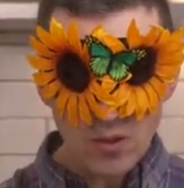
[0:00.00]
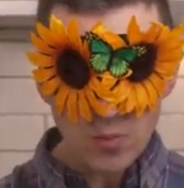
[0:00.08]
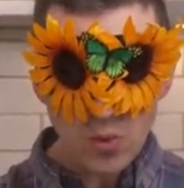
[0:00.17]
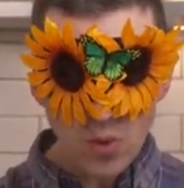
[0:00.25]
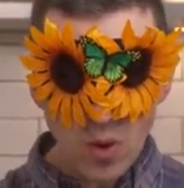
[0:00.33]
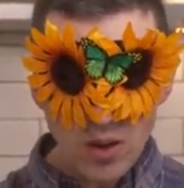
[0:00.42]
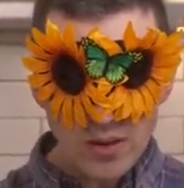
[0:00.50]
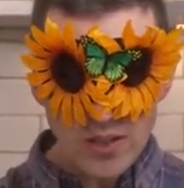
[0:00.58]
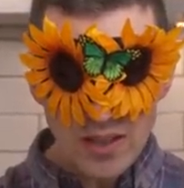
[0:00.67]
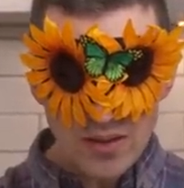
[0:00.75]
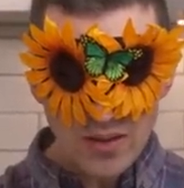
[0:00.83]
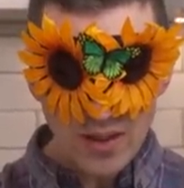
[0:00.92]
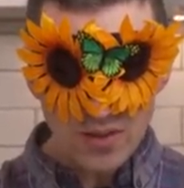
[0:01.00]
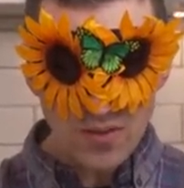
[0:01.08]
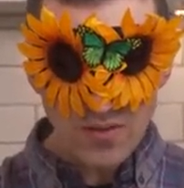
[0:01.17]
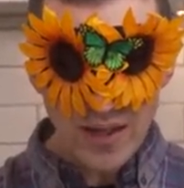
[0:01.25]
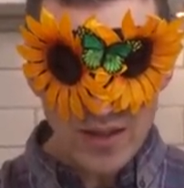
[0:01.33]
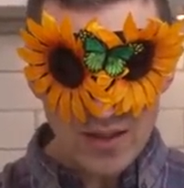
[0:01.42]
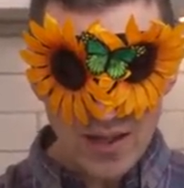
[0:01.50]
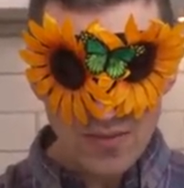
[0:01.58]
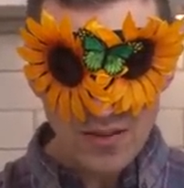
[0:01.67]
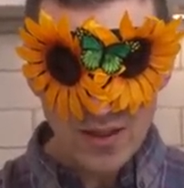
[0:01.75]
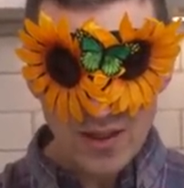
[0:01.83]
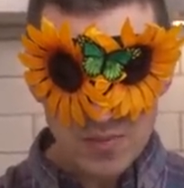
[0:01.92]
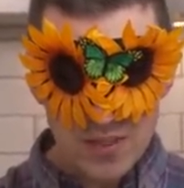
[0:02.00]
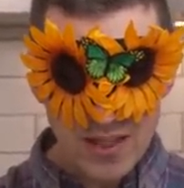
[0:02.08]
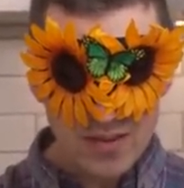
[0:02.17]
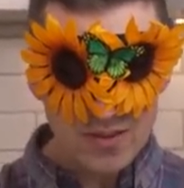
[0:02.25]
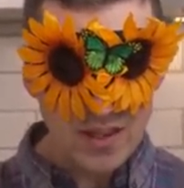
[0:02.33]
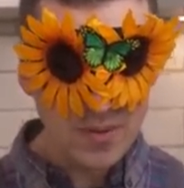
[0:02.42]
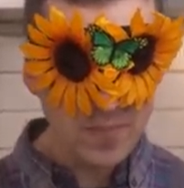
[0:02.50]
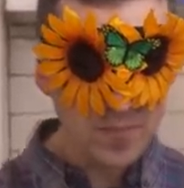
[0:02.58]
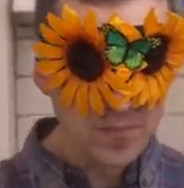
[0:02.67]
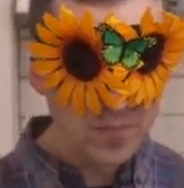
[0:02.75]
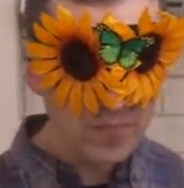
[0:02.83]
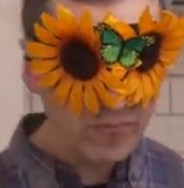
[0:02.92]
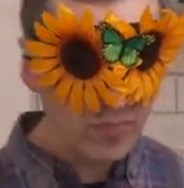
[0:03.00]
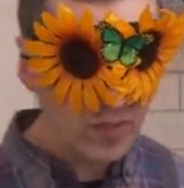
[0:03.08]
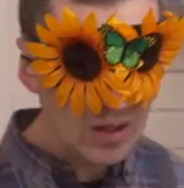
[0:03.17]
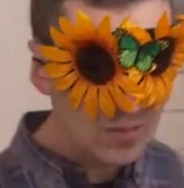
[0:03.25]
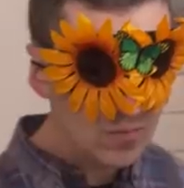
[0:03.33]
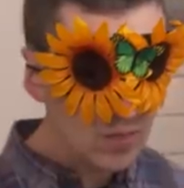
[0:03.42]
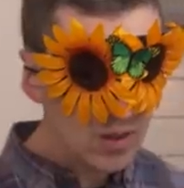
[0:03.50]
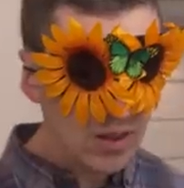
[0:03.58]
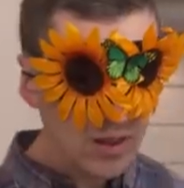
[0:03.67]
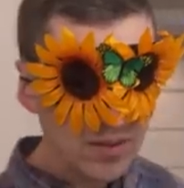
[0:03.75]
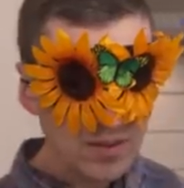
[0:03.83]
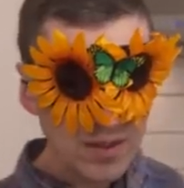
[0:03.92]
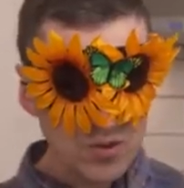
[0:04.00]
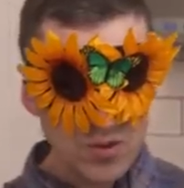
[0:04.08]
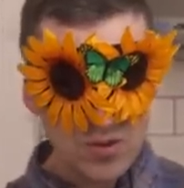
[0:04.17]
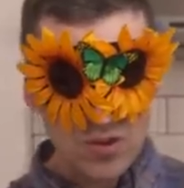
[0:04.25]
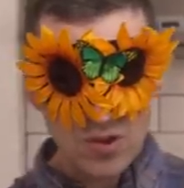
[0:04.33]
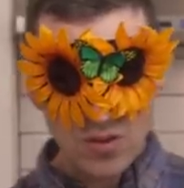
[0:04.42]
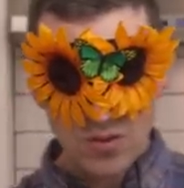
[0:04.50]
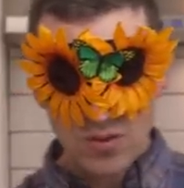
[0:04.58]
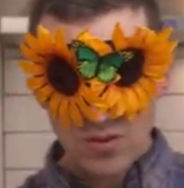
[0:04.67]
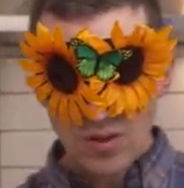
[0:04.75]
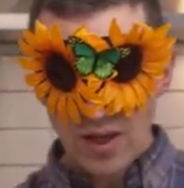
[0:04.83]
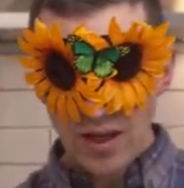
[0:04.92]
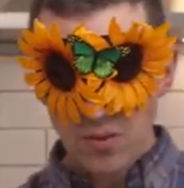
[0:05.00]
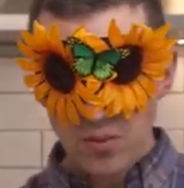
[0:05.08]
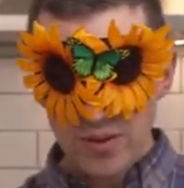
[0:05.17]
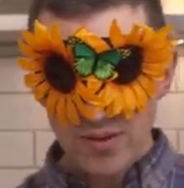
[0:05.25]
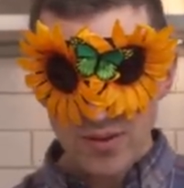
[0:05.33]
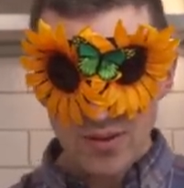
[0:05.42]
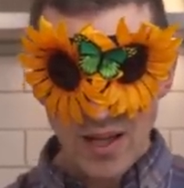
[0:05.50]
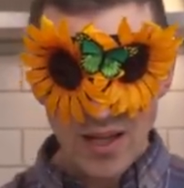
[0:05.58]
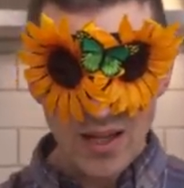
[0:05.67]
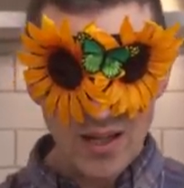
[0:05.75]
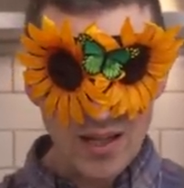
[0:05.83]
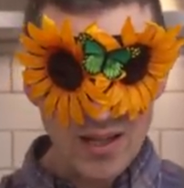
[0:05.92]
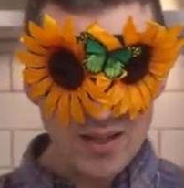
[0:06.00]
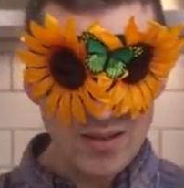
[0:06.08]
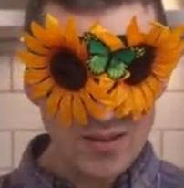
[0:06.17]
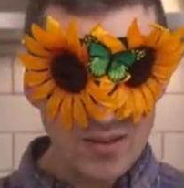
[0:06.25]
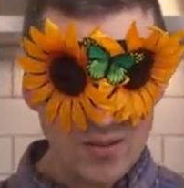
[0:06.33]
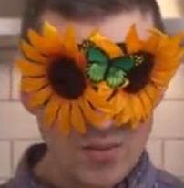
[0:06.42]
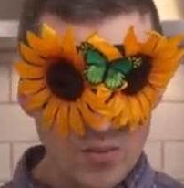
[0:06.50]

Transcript: herbal quality, and like the fact that I feel like I'm tasting a lot of citrus juice. I would say it's,